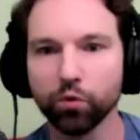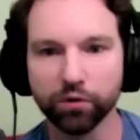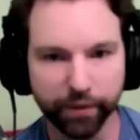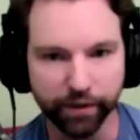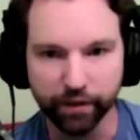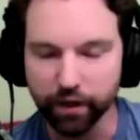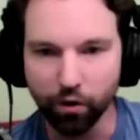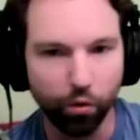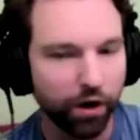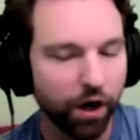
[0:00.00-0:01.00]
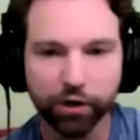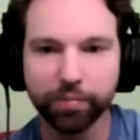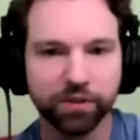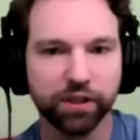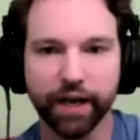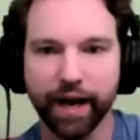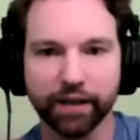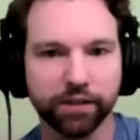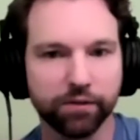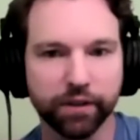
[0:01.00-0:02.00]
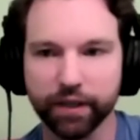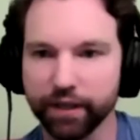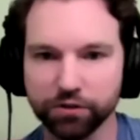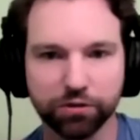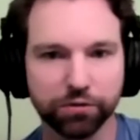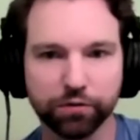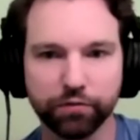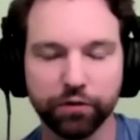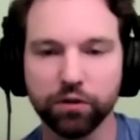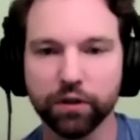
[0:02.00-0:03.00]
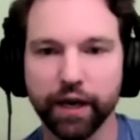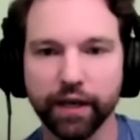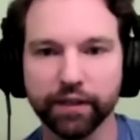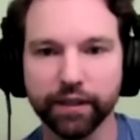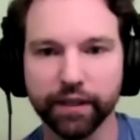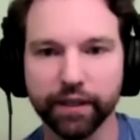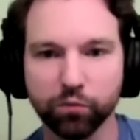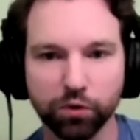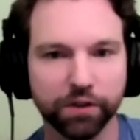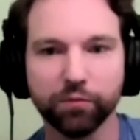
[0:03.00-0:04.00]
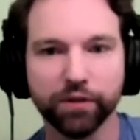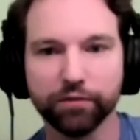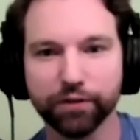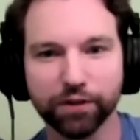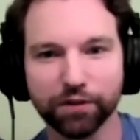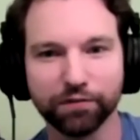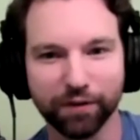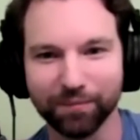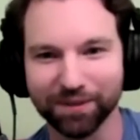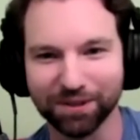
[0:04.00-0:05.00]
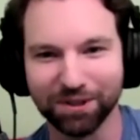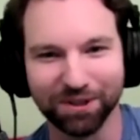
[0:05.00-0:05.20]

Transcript: would be a 100% accurate and truthful, and it wouldn't have been further from the